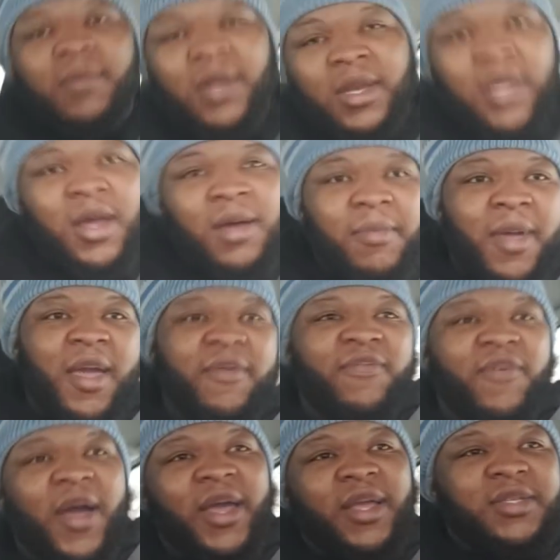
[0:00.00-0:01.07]
In the comeback
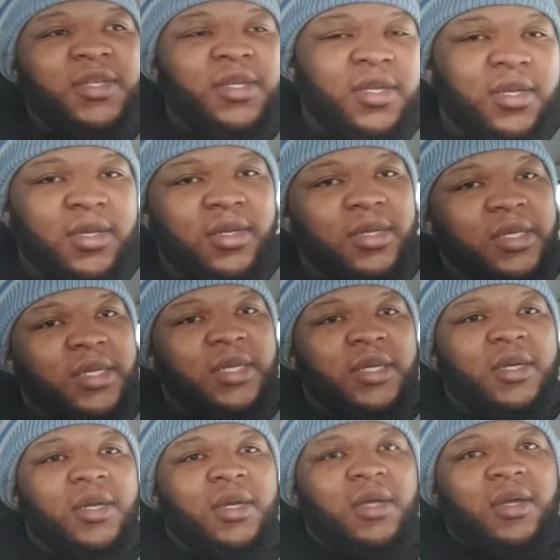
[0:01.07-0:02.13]
fight.
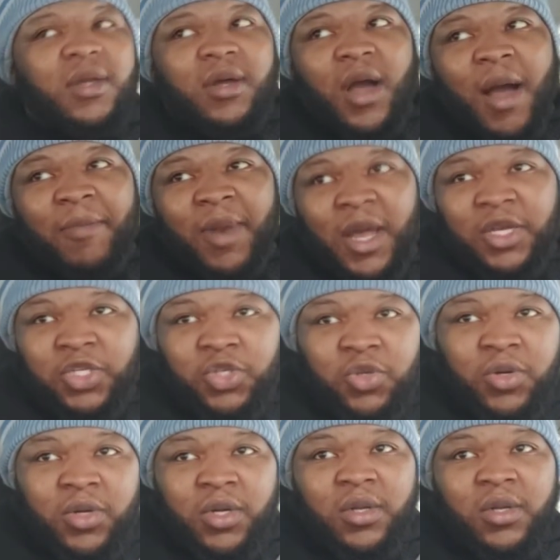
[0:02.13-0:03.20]
I'm not
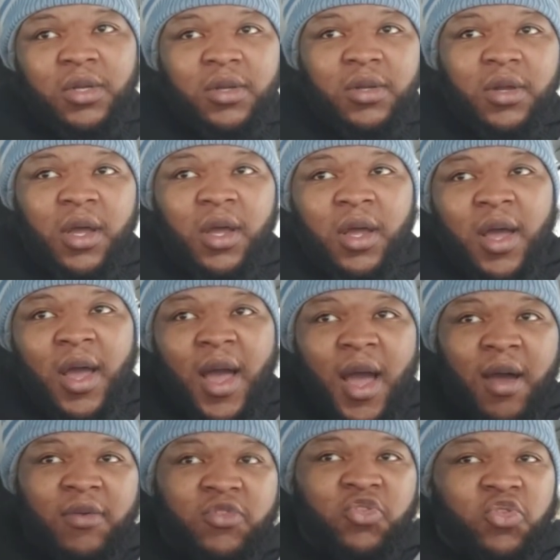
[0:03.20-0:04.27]
sure
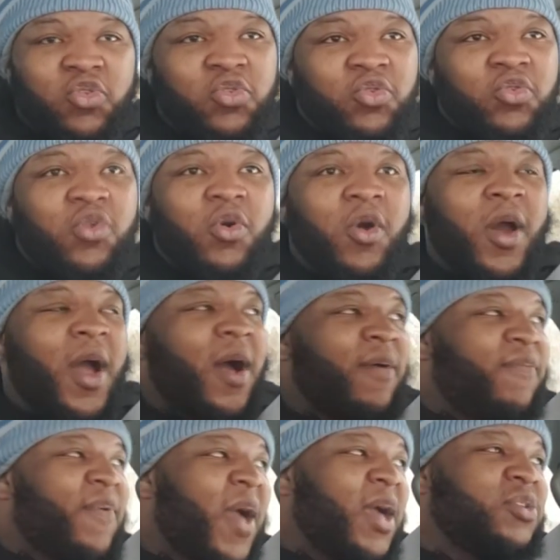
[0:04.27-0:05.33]
how true or how
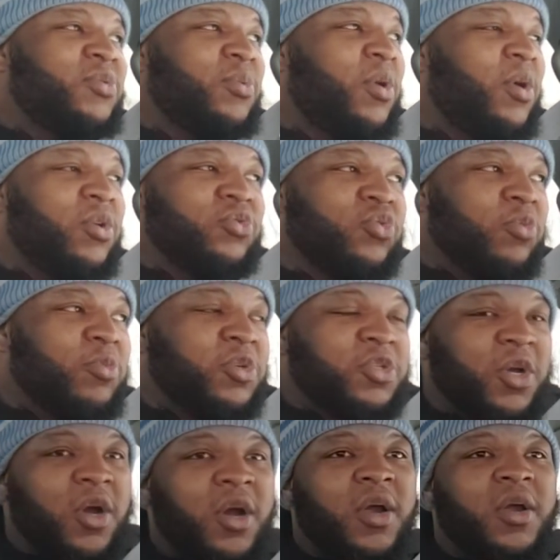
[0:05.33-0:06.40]
factual those rumors
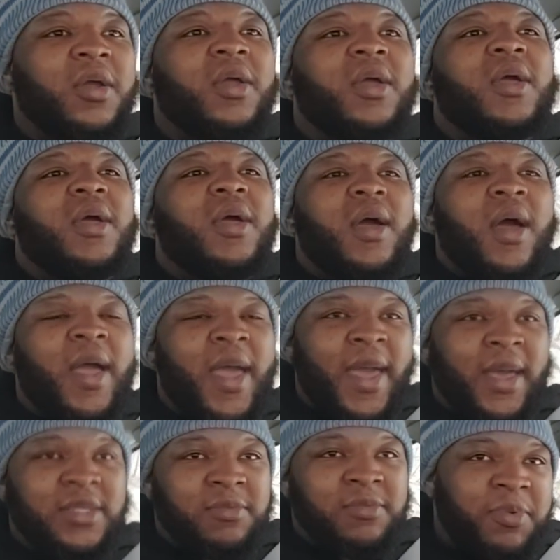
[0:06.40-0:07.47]
are. I
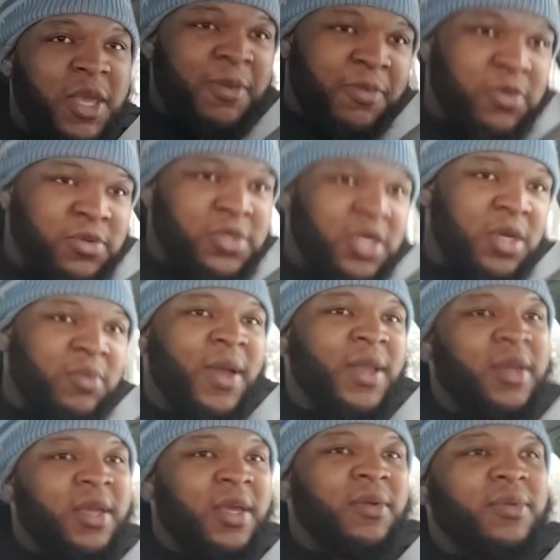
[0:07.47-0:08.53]
asked some people, still
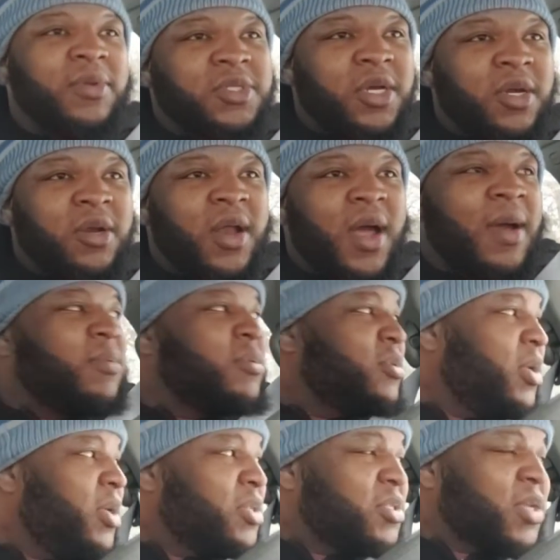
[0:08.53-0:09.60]
waiting to get a return.
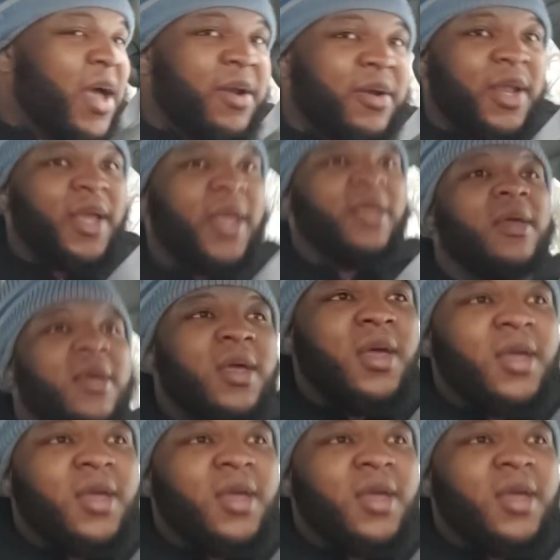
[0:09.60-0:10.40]
Obviously, it's Saturday.